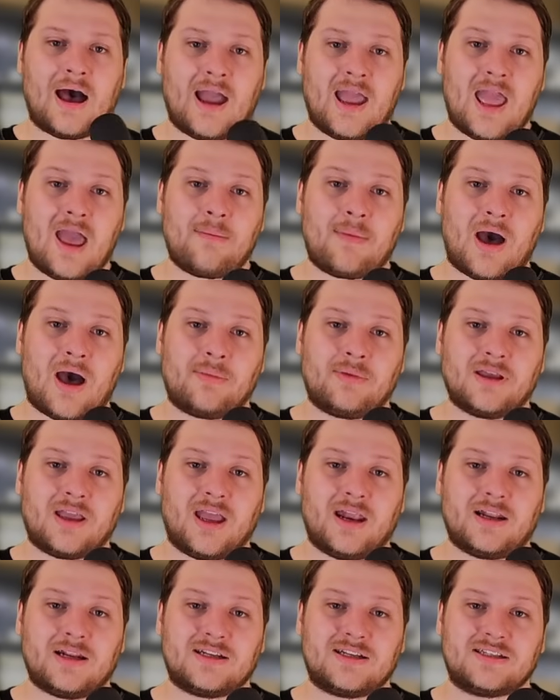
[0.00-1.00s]
am
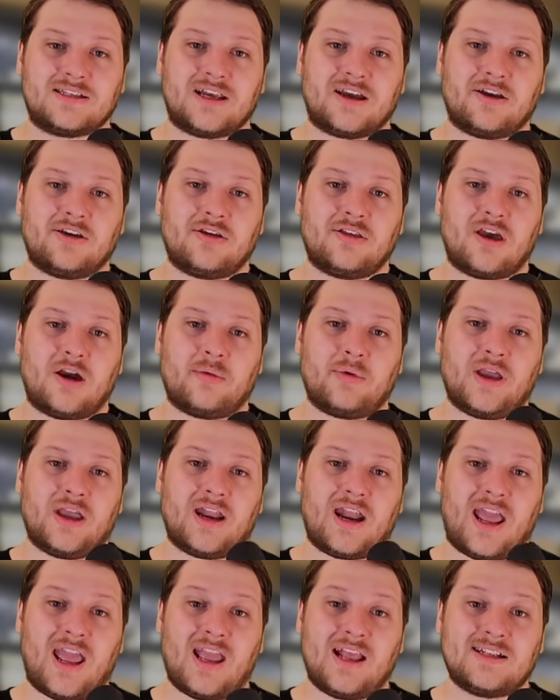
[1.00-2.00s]
obligated to tell you that we
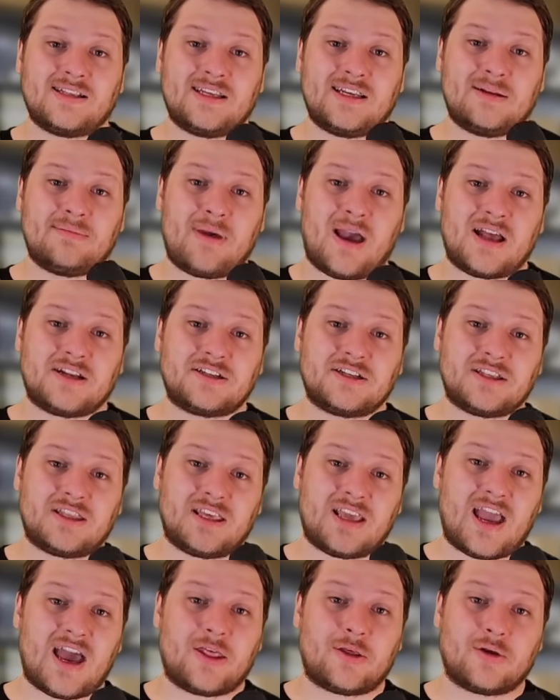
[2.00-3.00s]
had 18 Magic the
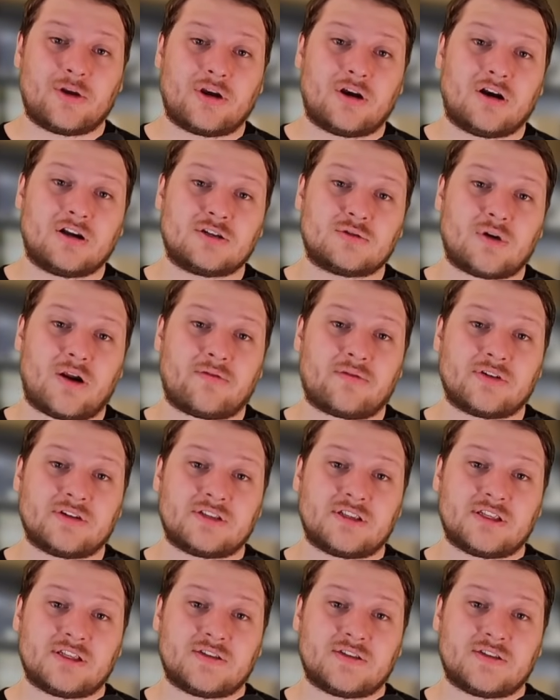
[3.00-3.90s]
Gathering cards referenced this